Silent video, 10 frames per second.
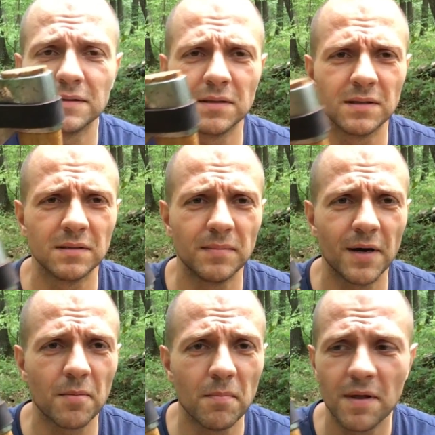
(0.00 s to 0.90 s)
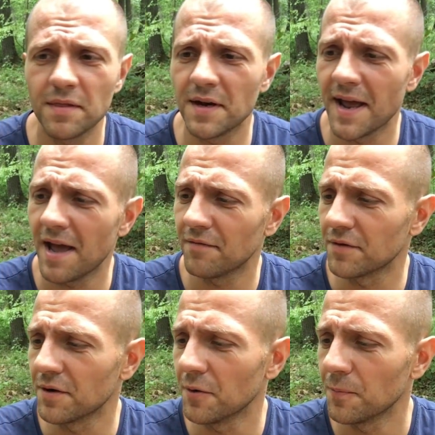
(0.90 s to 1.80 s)
about a month and a half
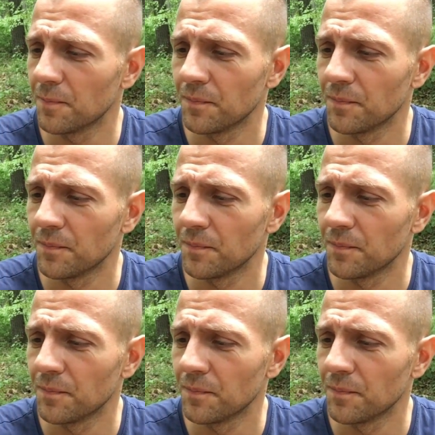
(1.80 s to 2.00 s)
ago.